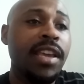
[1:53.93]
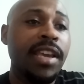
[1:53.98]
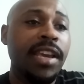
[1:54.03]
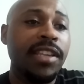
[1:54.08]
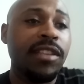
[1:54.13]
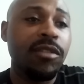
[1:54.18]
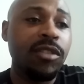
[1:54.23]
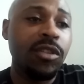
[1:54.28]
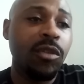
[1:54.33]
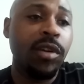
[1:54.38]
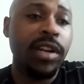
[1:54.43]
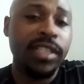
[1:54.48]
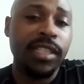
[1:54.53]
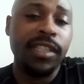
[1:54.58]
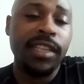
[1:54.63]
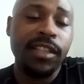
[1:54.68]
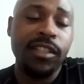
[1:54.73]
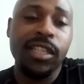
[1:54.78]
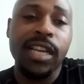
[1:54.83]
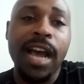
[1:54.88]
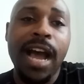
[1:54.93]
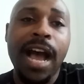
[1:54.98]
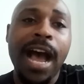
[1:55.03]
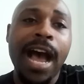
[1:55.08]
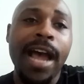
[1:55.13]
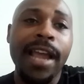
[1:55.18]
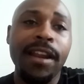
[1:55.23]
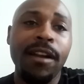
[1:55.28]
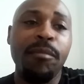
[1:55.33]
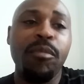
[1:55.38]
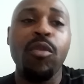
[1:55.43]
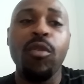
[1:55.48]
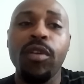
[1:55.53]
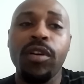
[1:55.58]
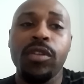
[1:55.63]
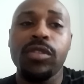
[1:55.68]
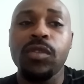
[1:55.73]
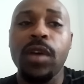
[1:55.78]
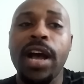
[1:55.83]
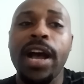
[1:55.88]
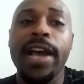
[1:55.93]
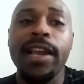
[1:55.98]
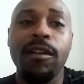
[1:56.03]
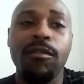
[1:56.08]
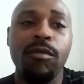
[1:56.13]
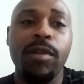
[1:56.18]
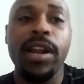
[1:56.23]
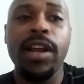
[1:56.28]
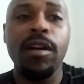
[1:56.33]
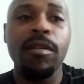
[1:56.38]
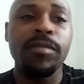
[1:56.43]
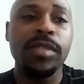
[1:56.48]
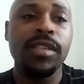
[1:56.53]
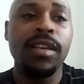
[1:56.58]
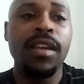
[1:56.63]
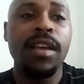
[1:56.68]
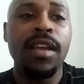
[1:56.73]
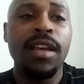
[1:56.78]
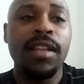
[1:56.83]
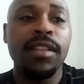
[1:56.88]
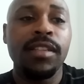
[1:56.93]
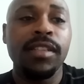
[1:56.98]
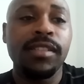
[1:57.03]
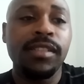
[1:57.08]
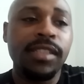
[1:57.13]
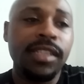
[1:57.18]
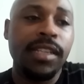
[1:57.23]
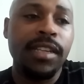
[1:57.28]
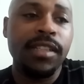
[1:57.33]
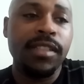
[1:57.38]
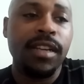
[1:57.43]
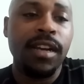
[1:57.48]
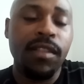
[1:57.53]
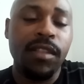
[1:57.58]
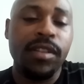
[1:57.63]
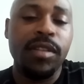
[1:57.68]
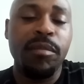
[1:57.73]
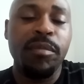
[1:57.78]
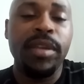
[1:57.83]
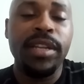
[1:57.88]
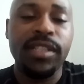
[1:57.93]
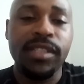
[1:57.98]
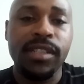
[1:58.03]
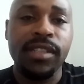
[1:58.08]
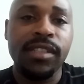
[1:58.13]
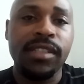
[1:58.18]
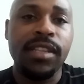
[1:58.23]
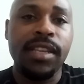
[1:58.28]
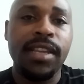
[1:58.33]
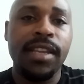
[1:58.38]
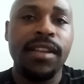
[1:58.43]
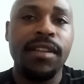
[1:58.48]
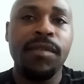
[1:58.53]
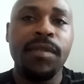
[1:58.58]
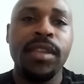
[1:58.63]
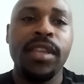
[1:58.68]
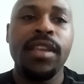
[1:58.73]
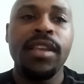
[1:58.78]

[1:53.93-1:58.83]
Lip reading: and you're doing it to get to higher portals or higher realms to seek into other dimensions, then